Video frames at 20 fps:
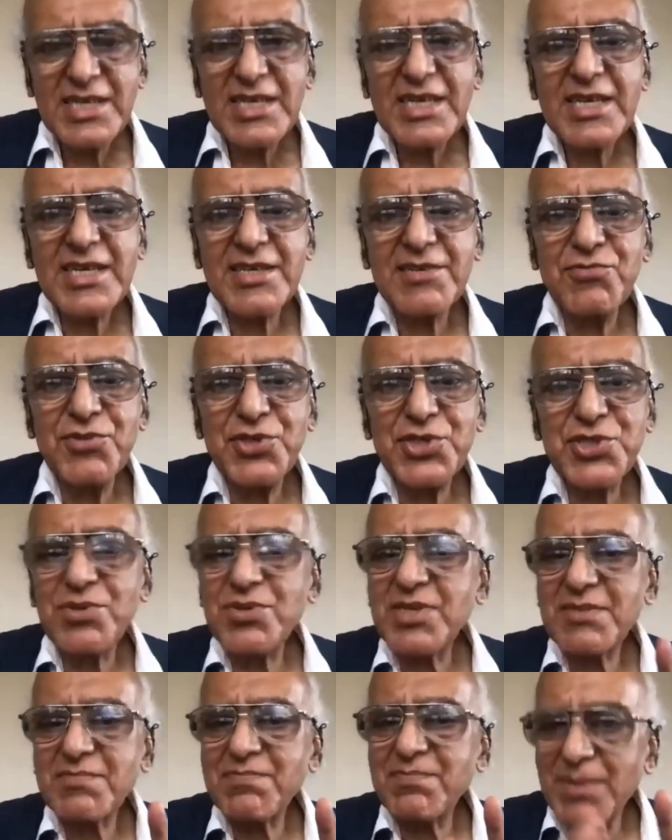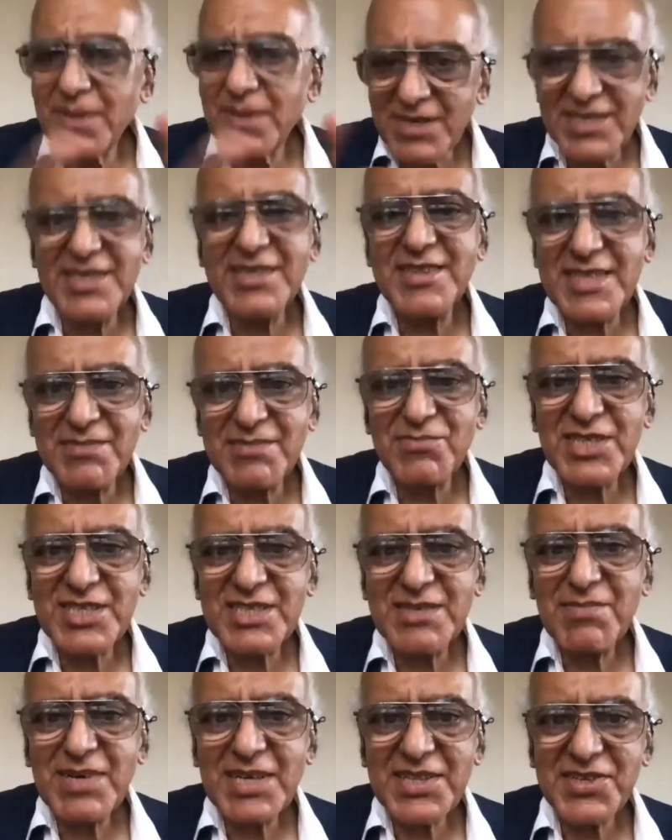We should not burden them with the
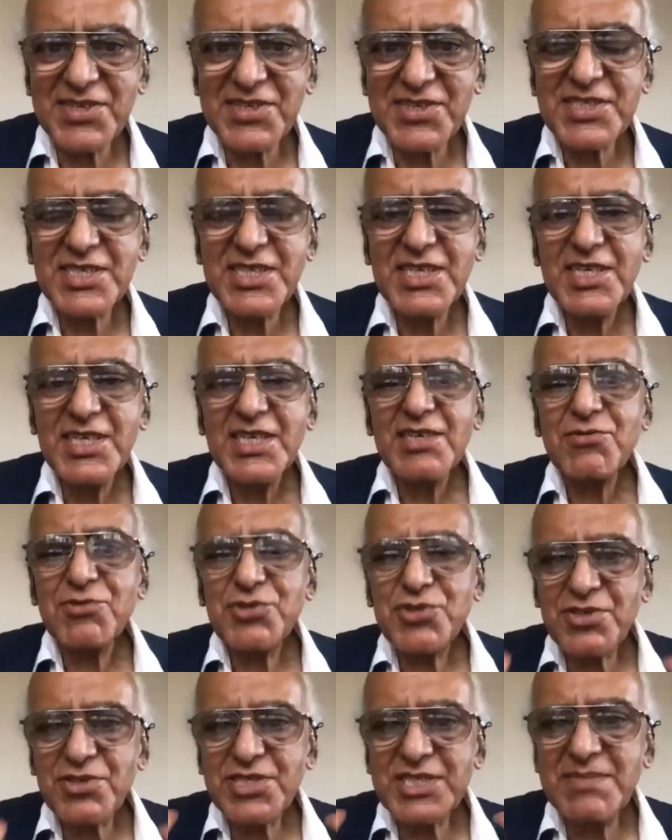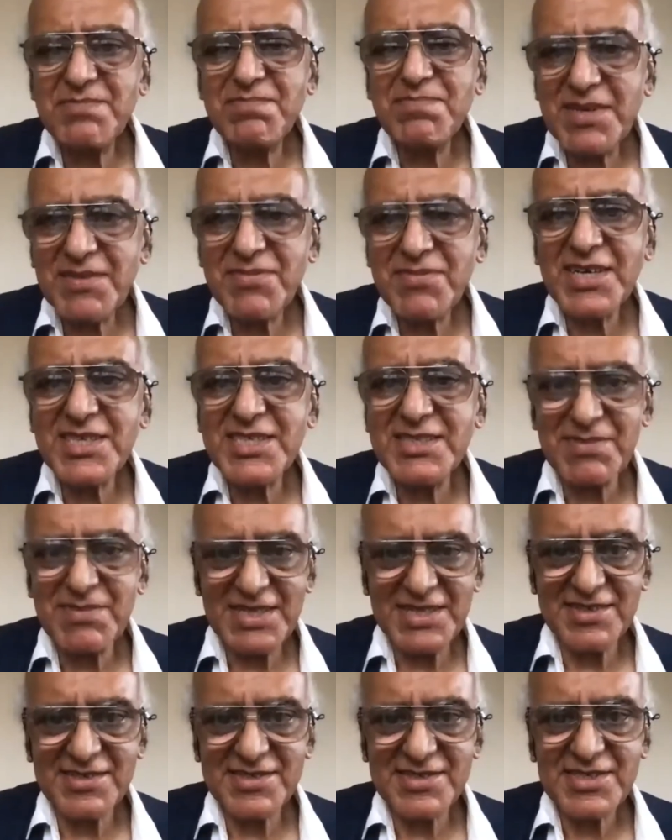methods. We should simplify the
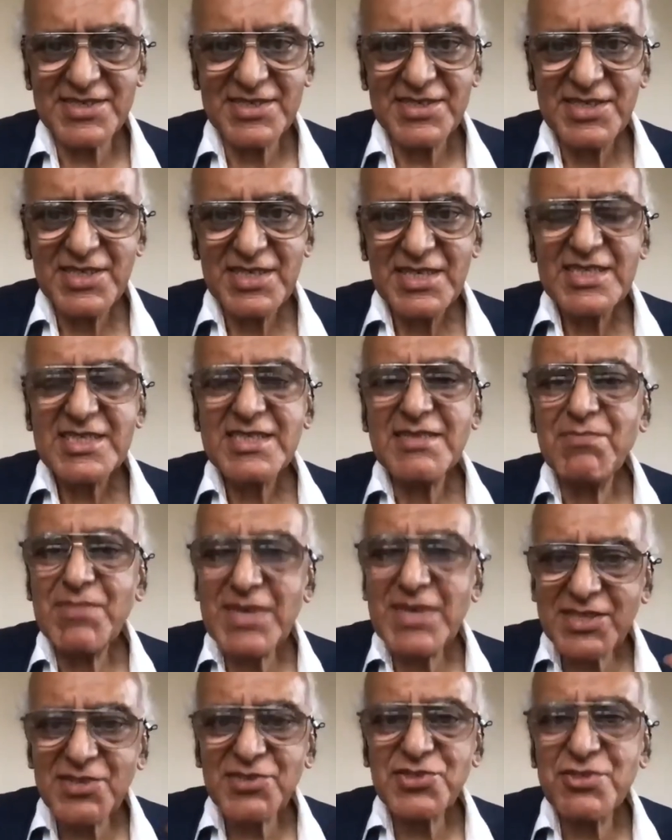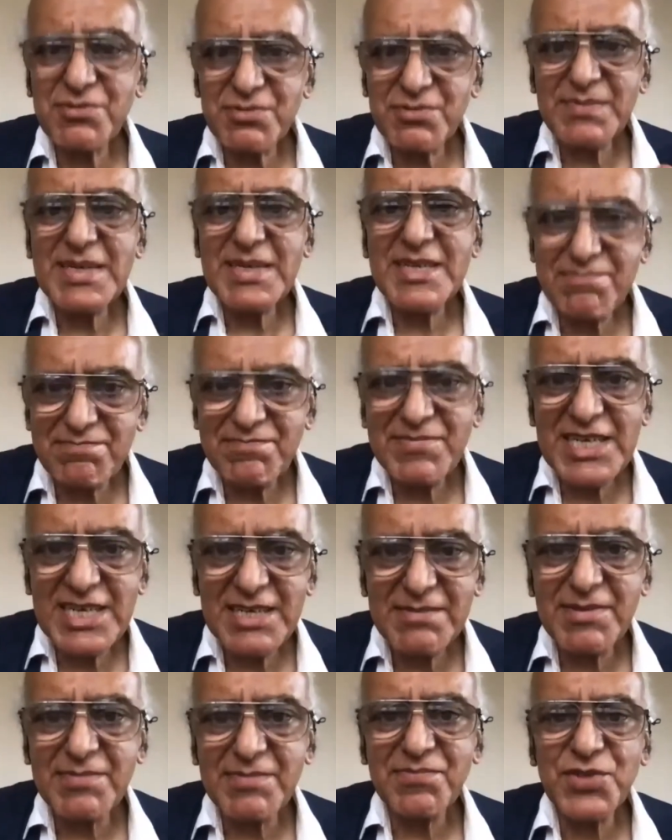methods. The methods should be very
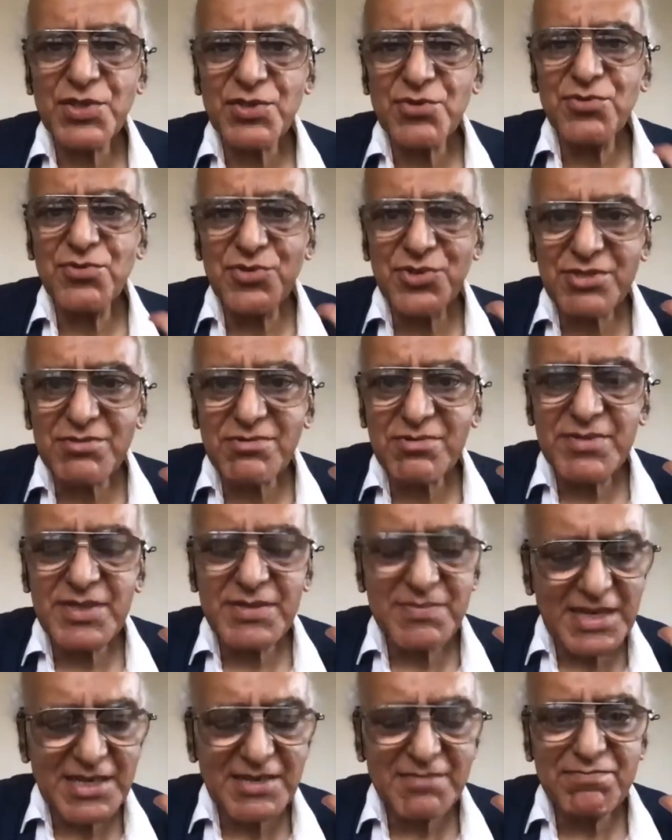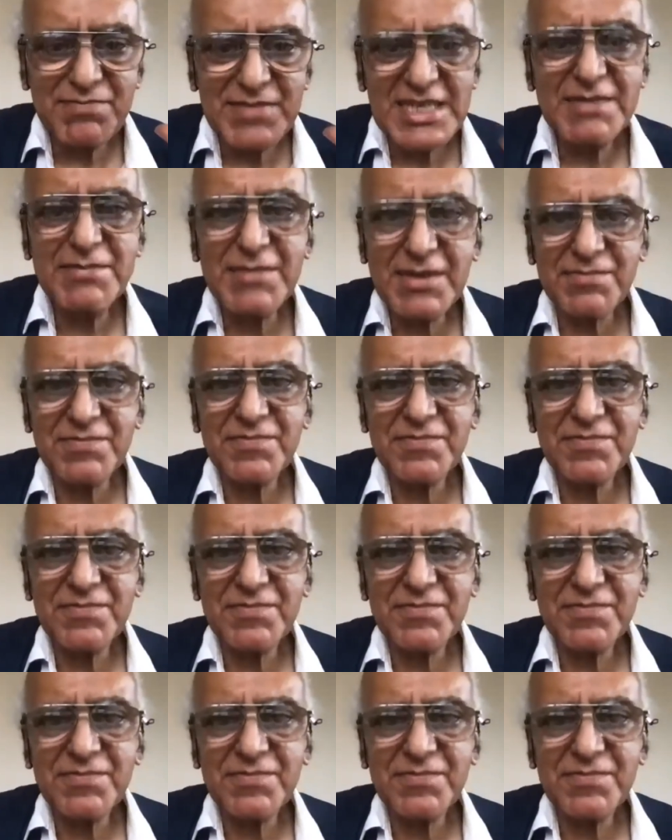minimum. The rules should be very minimum.